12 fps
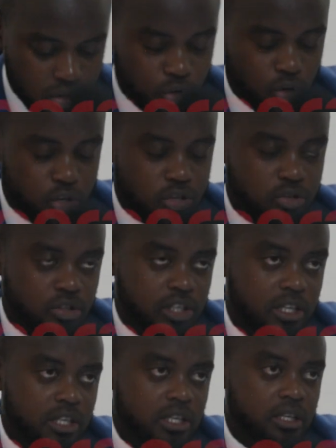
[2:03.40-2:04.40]
wrote to
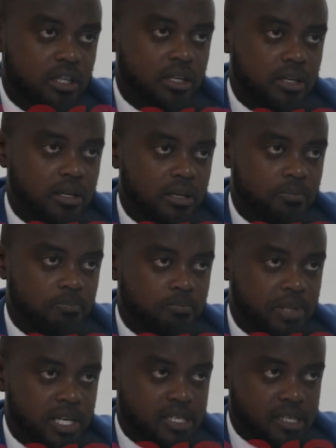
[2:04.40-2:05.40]
the
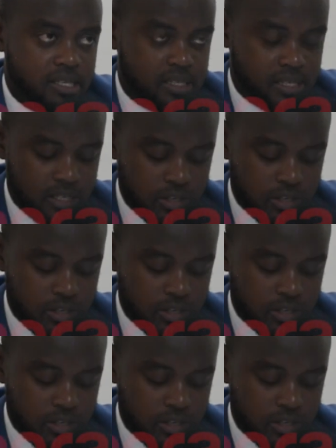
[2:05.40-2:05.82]
PSST